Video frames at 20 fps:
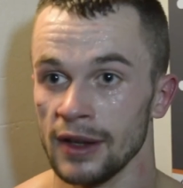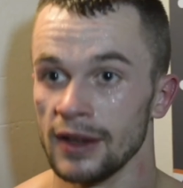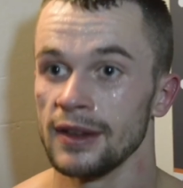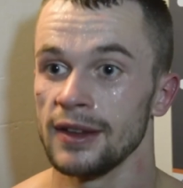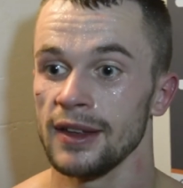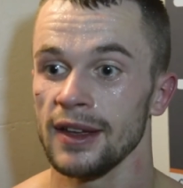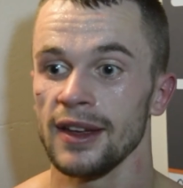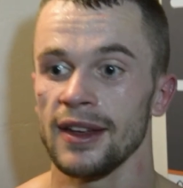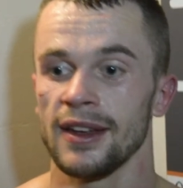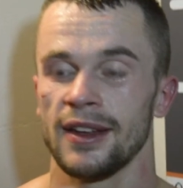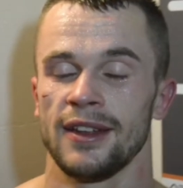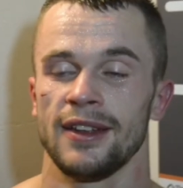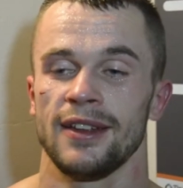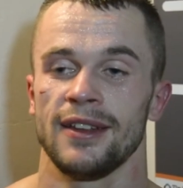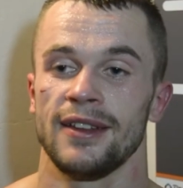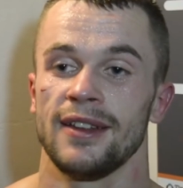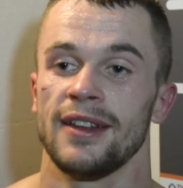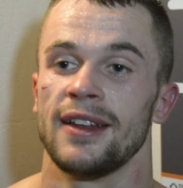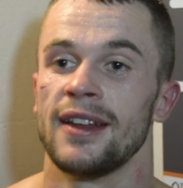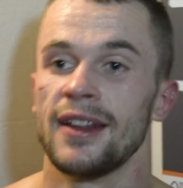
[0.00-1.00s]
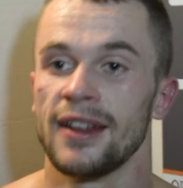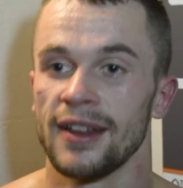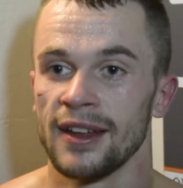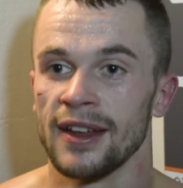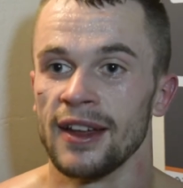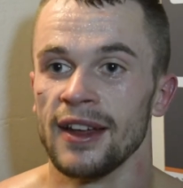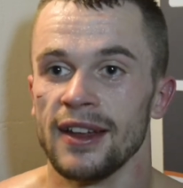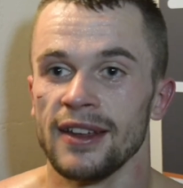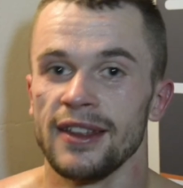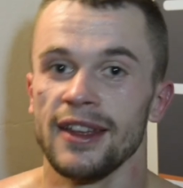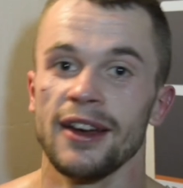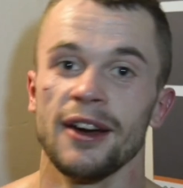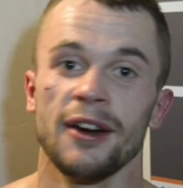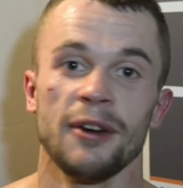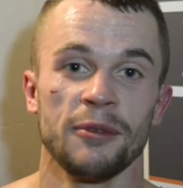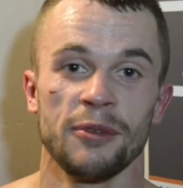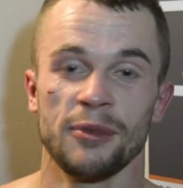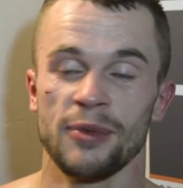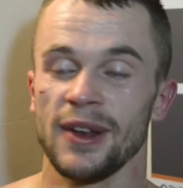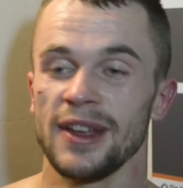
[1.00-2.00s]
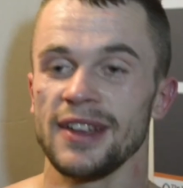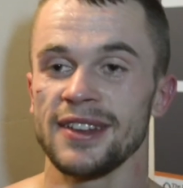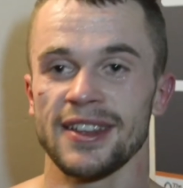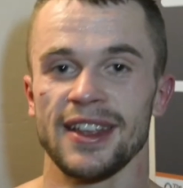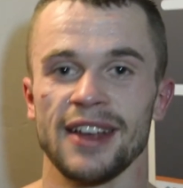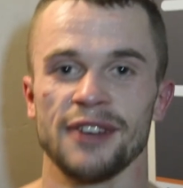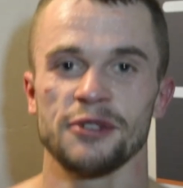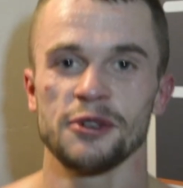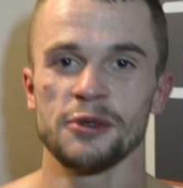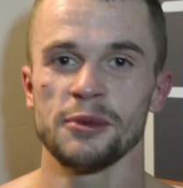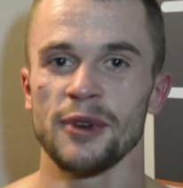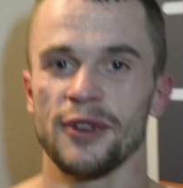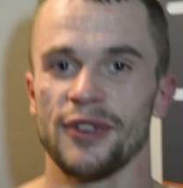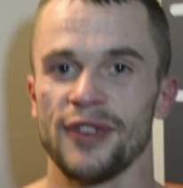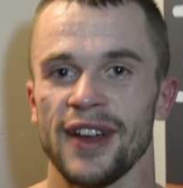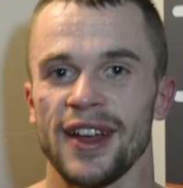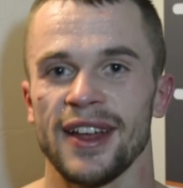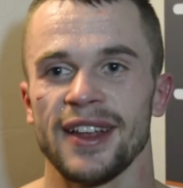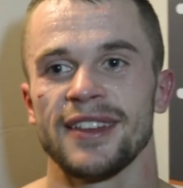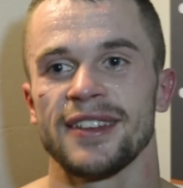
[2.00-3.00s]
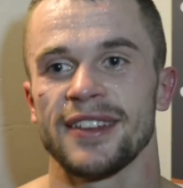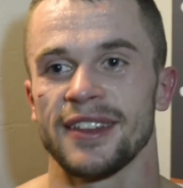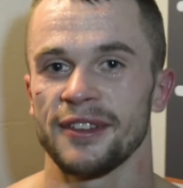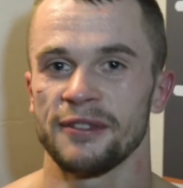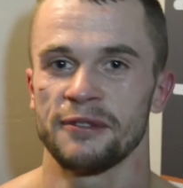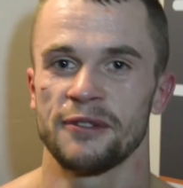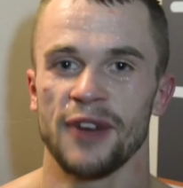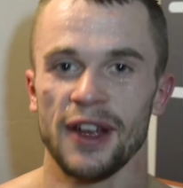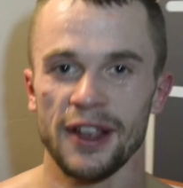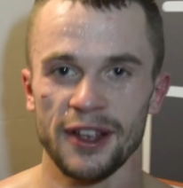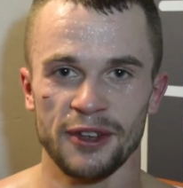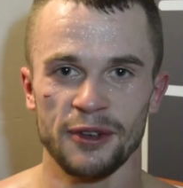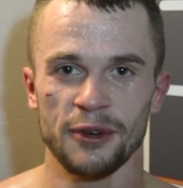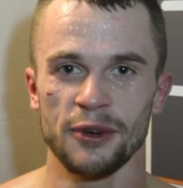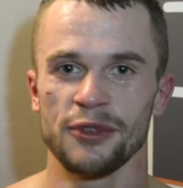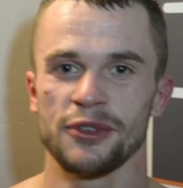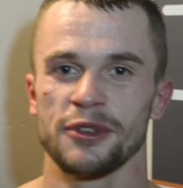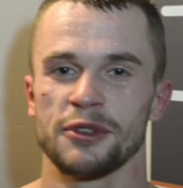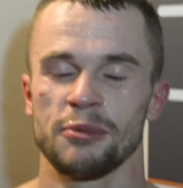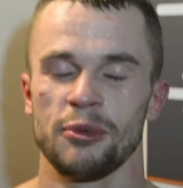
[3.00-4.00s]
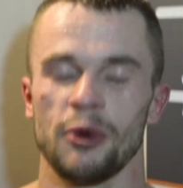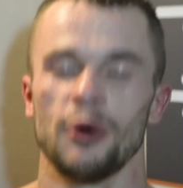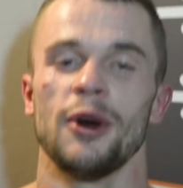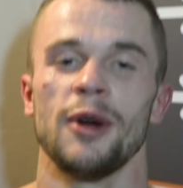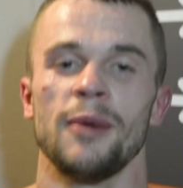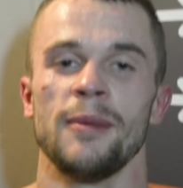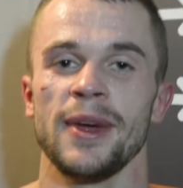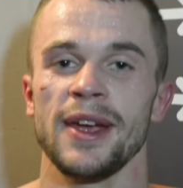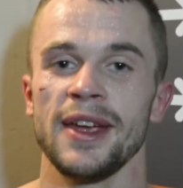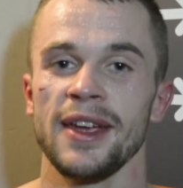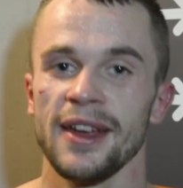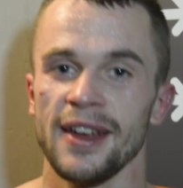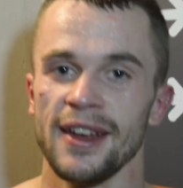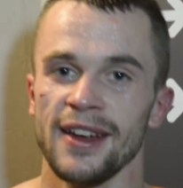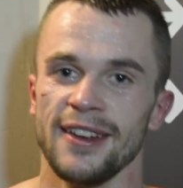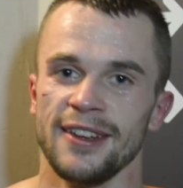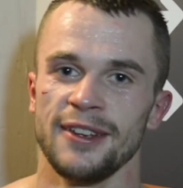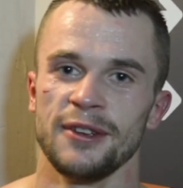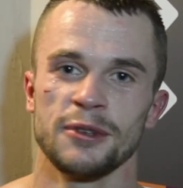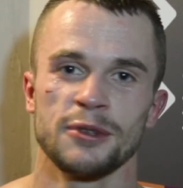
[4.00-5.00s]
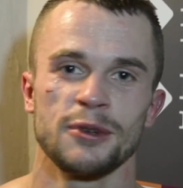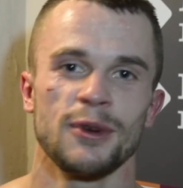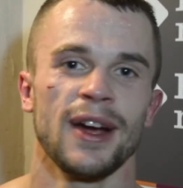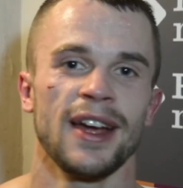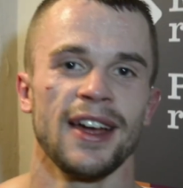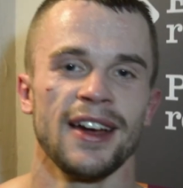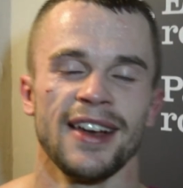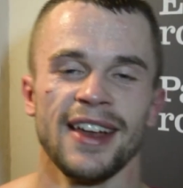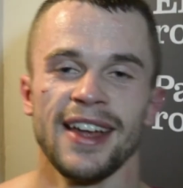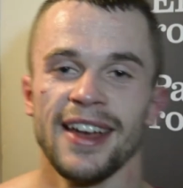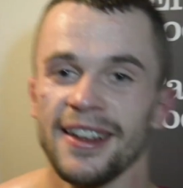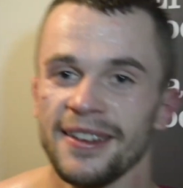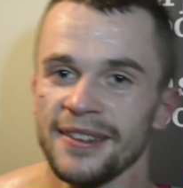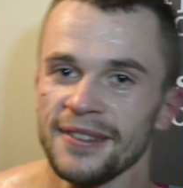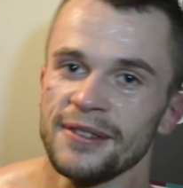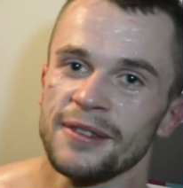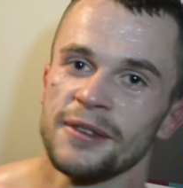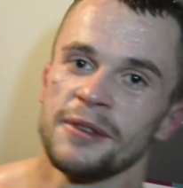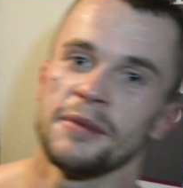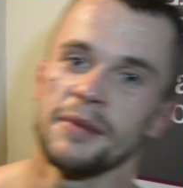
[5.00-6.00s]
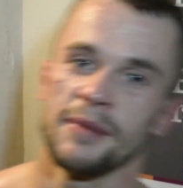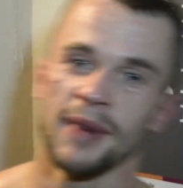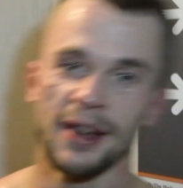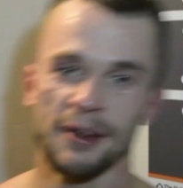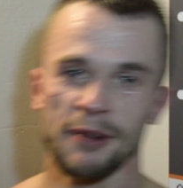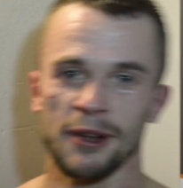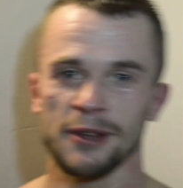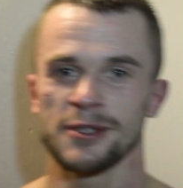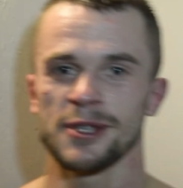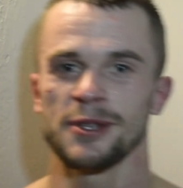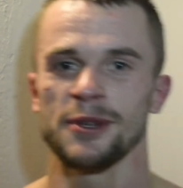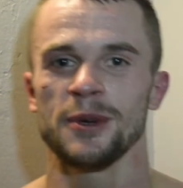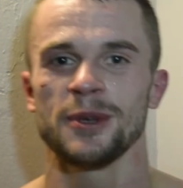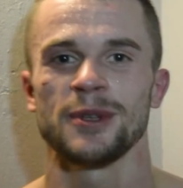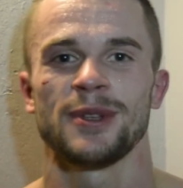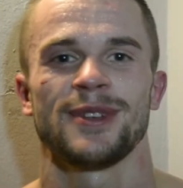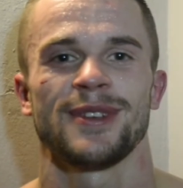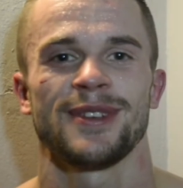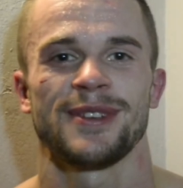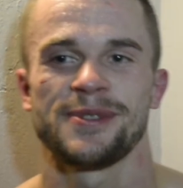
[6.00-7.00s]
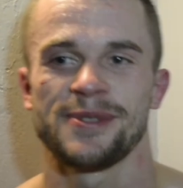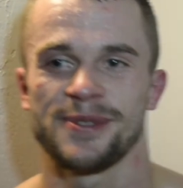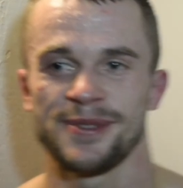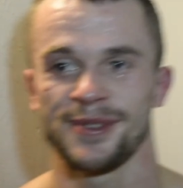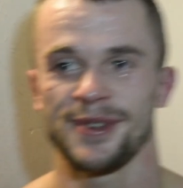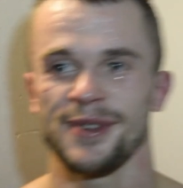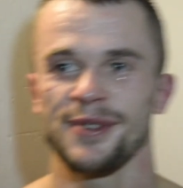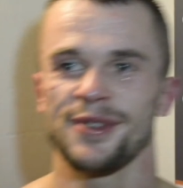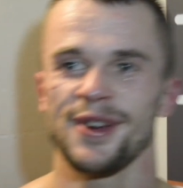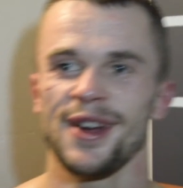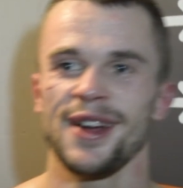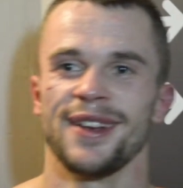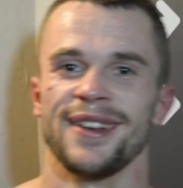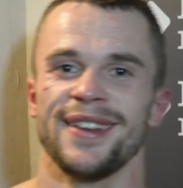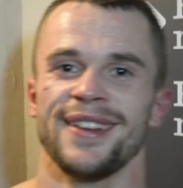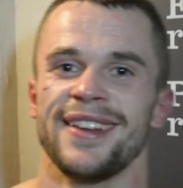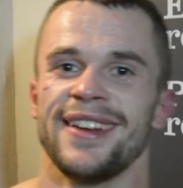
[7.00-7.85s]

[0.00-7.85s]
I'm pleased to have all my fans, and thank you all for supporting me. You was great out there. Made loads of noise. It was good fun.